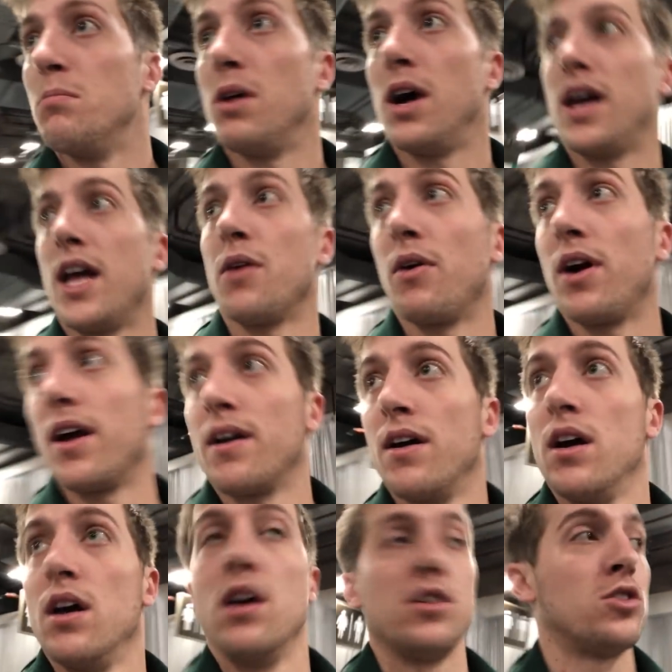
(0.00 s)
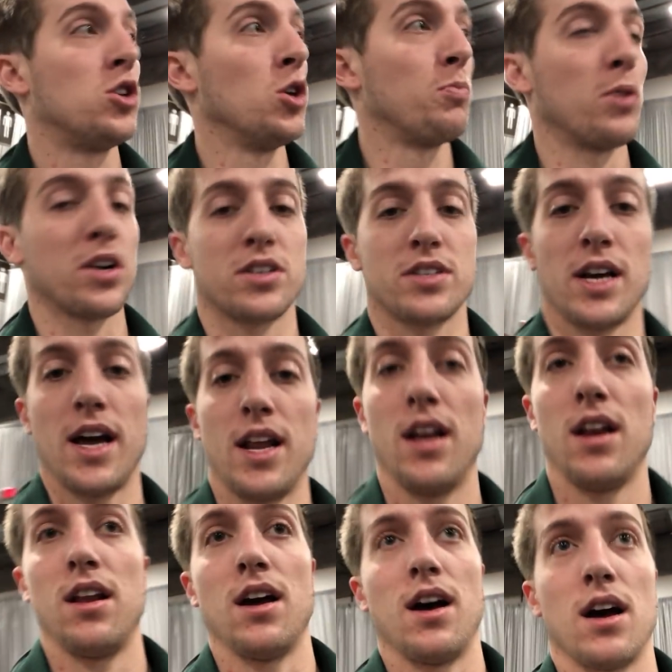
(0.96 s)
But anyway, super
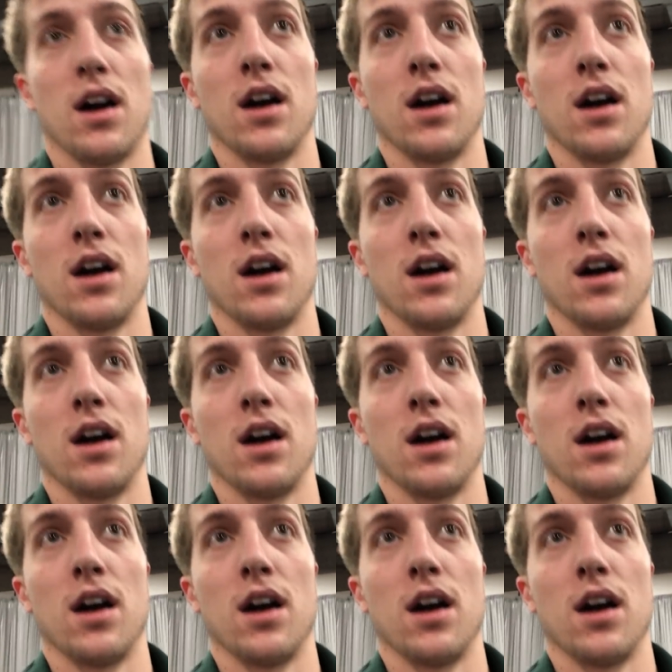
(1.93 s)
excited.